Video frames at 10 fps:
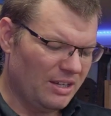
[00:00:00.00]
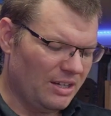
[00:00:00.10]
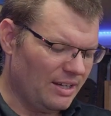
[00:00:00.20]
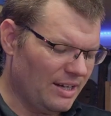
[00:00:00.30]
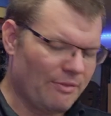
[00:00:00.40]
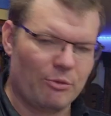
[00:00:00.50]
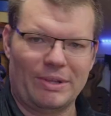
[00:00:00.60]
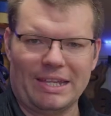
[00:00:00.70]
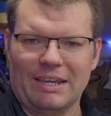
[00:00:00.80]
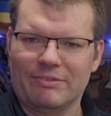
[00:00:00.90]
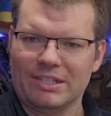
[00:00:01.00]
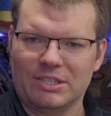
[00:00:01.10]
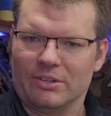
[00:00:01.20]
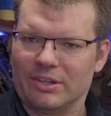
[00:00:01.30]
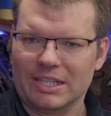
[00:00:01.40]
I never really have these
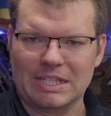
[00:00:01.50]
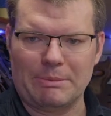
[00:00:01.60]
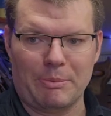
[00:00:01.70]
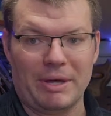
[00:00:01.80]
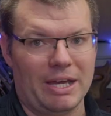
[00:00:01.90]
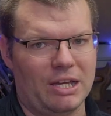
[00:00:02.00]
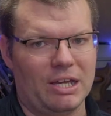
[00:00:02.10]
sort of things come apart.